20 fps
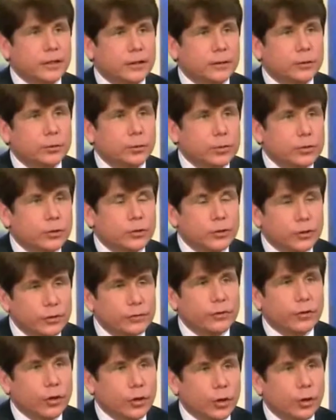Clinton could
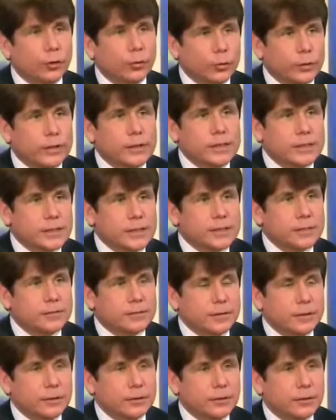have called witnesses
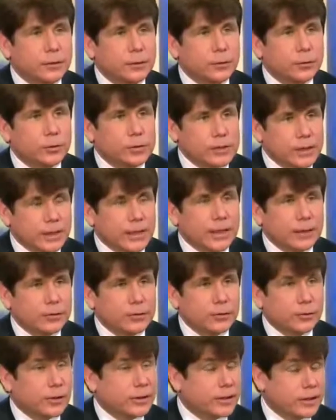if he was
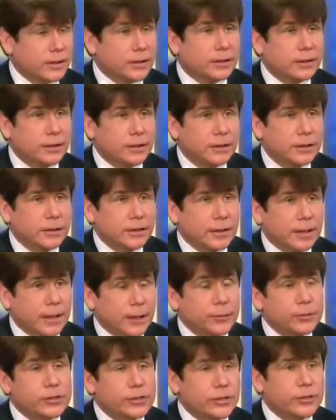allowed to, and did.
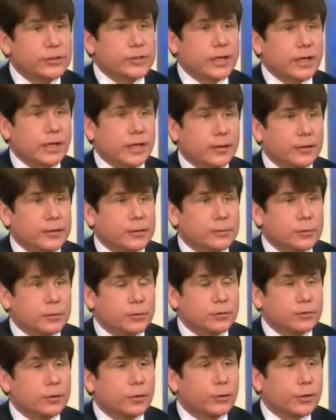I was there as a
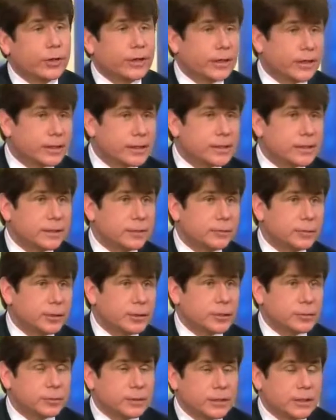congressman who voted against the
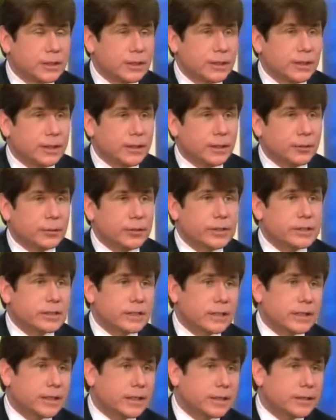impeachment, and when the
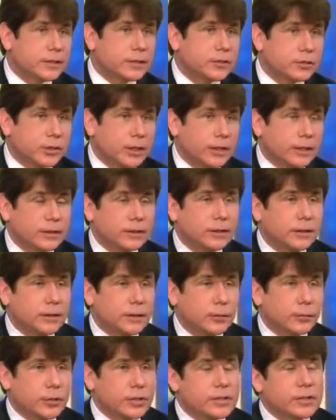Senate had the trial,
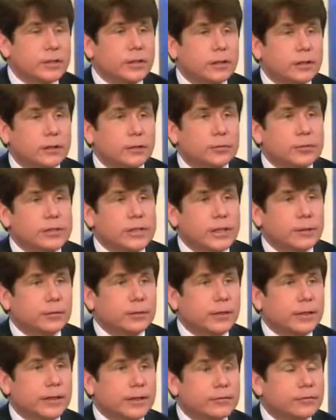President Clinton was
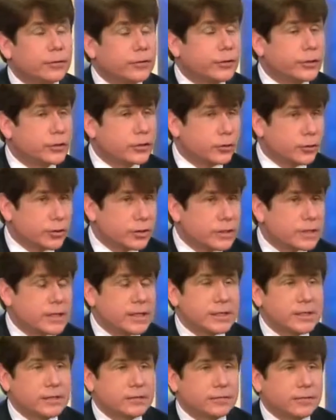able to have Vernon Jordan
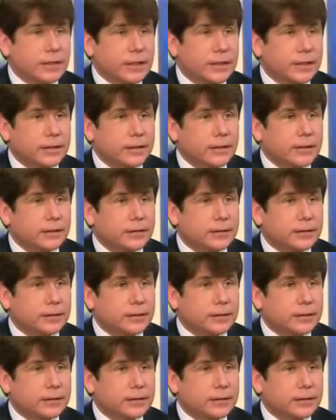testify,